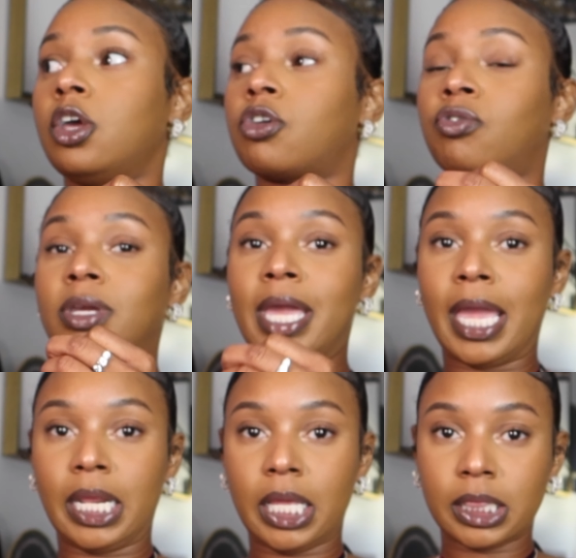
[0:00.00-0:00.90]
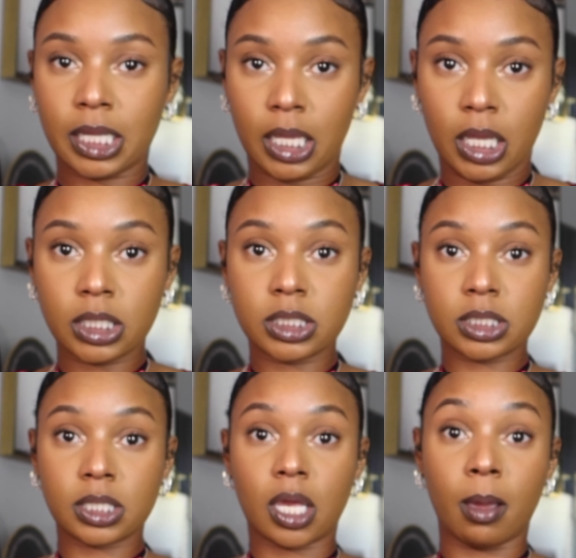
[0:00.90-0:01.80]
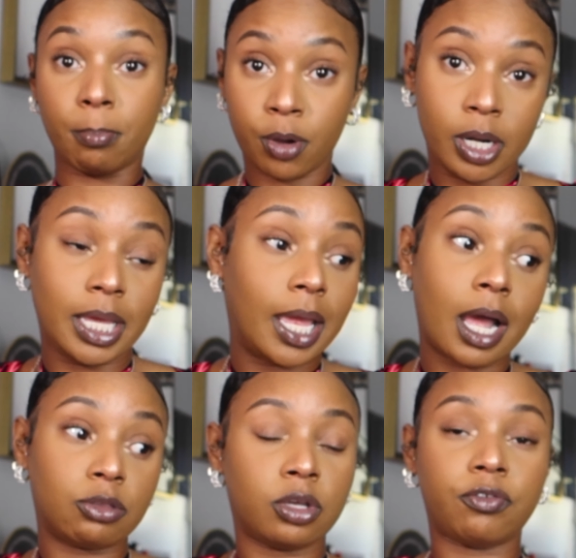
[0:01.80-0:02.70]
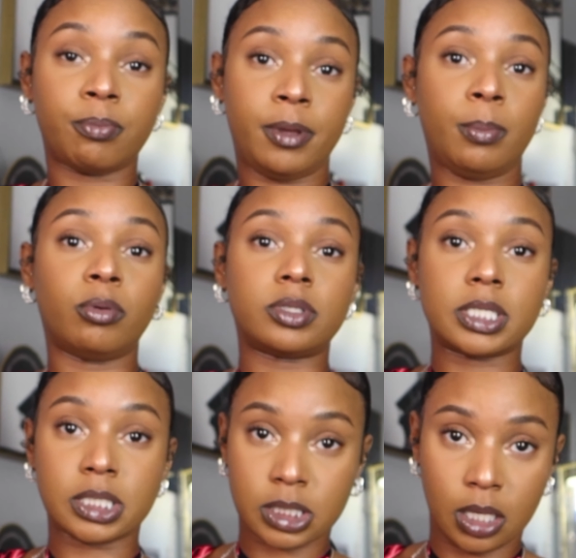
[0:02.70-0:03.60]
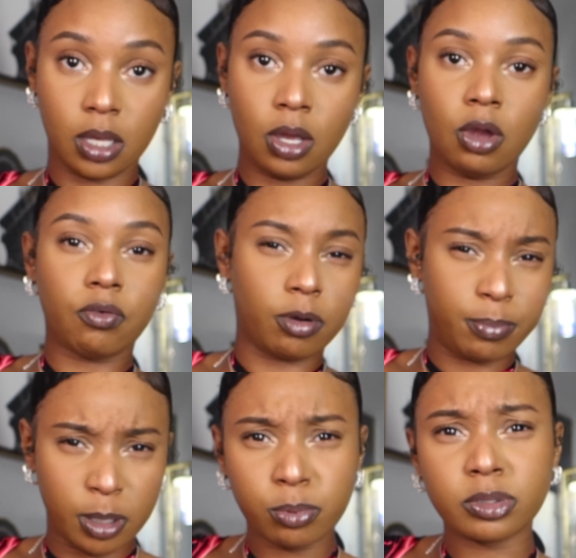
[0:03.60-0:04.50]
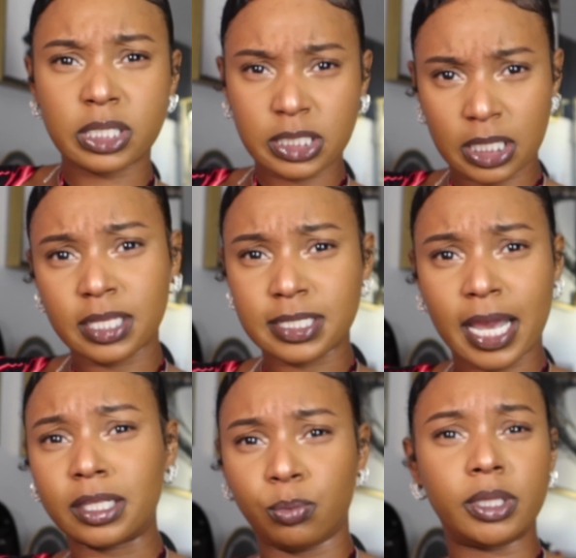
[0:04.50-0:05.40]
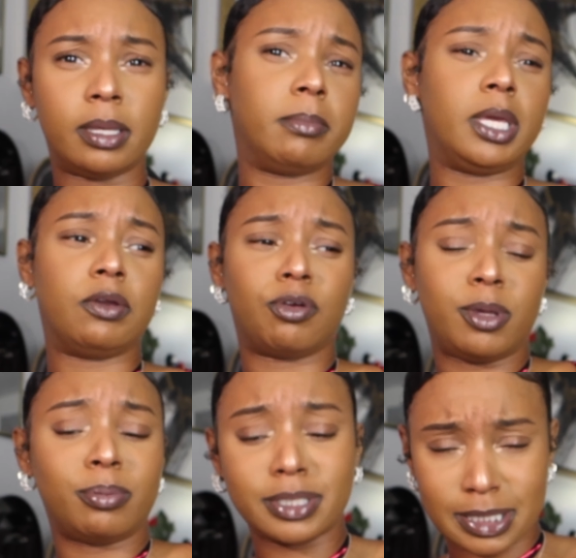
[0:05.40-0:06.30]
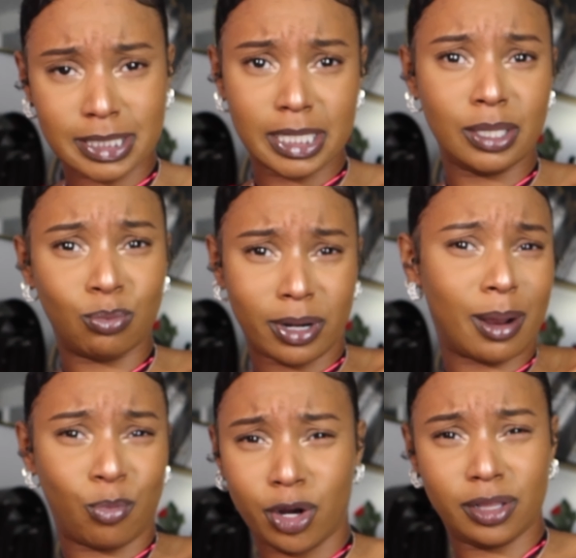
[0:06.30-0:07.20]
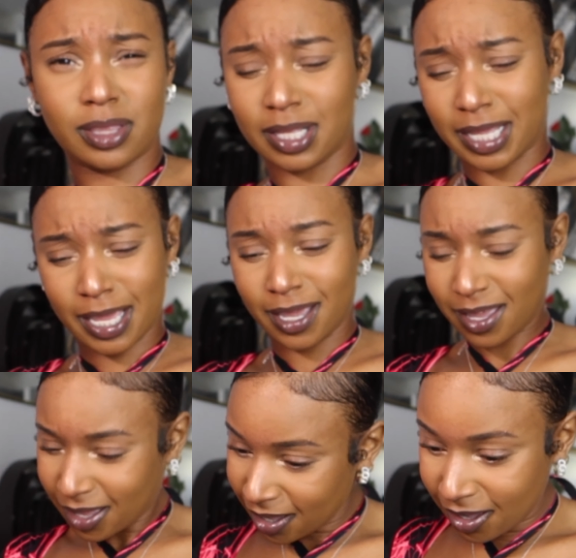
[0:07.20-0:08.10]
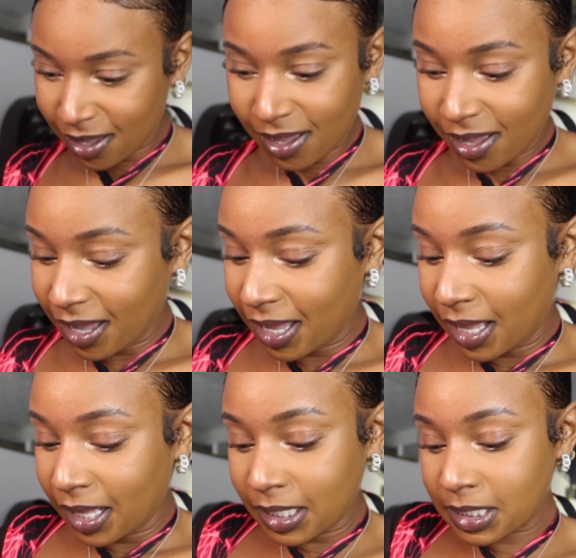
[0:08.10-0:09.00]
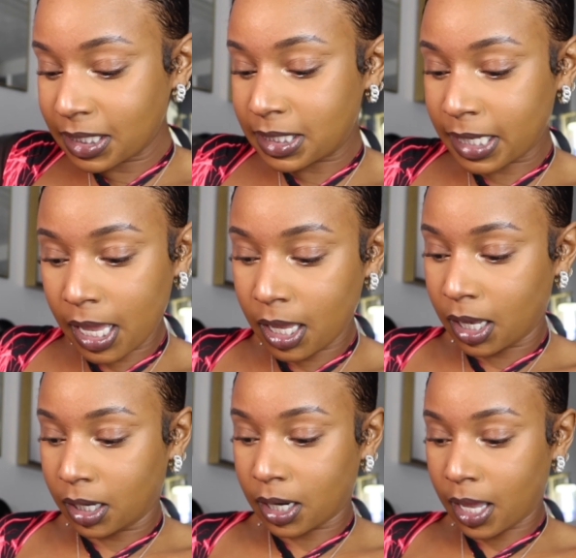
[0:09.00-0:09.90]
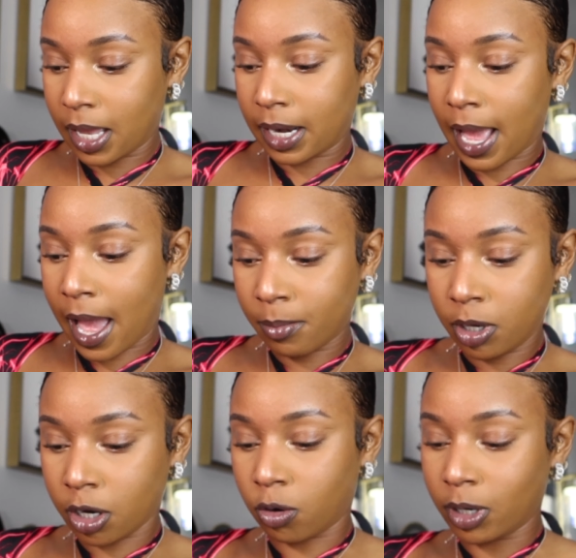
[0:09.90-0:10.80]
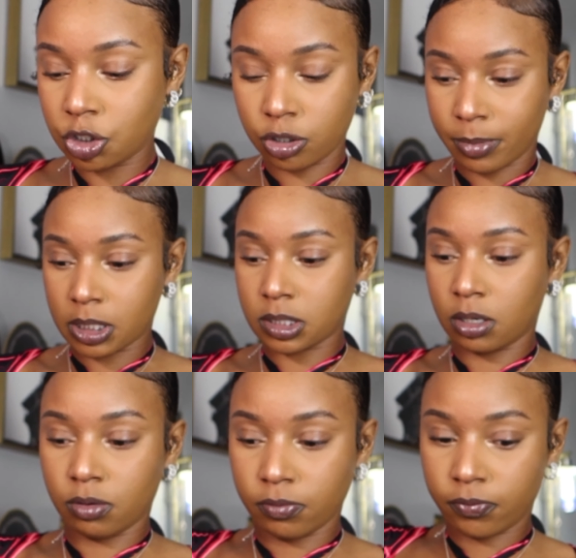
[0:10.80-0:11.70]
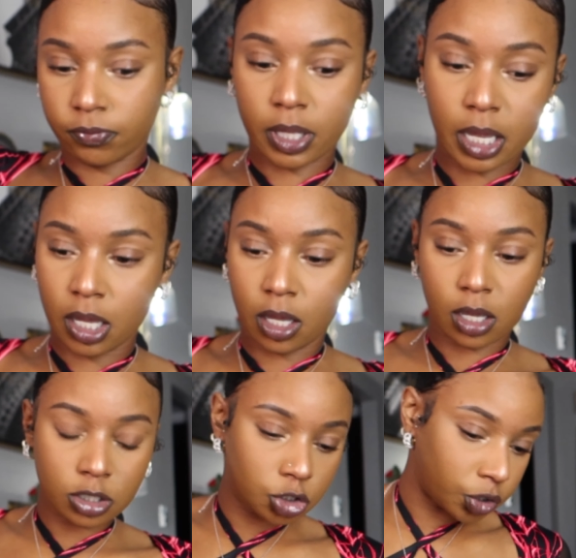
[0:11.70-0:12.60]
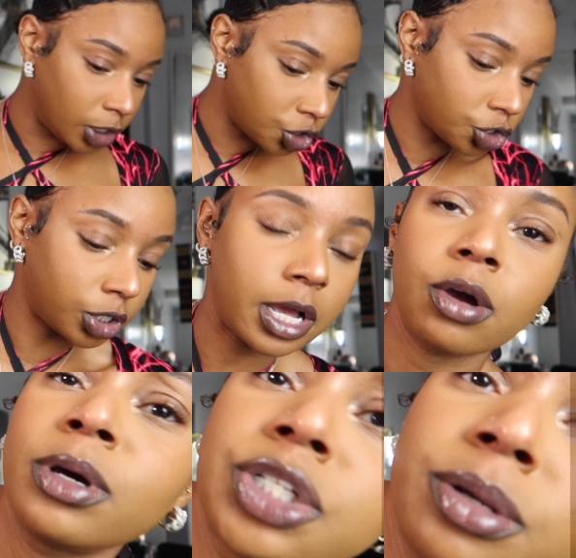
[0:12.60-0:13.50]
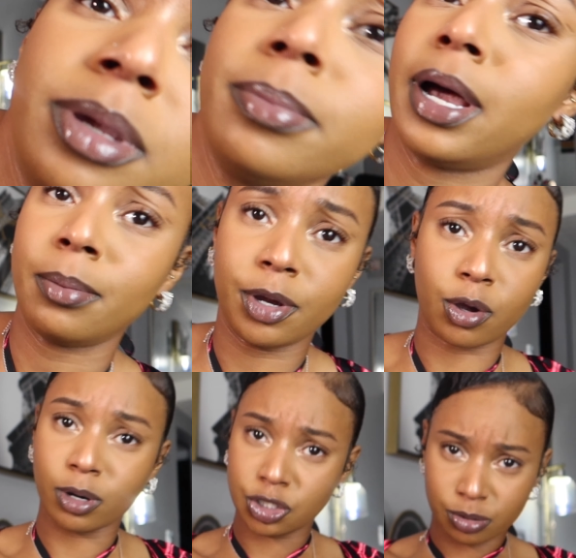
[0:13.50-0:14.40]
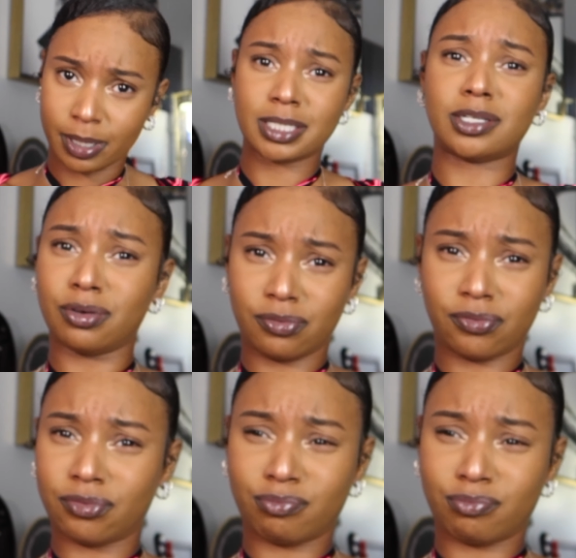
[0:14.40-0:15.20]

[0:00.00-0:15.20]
creating things and putting it out there for people to see, for people to see the talent within me, for people to see what I'm worth. Like this is insane. And I'm here questioning myself. Like, strangers are not questioning me, but I'm here questioning myself.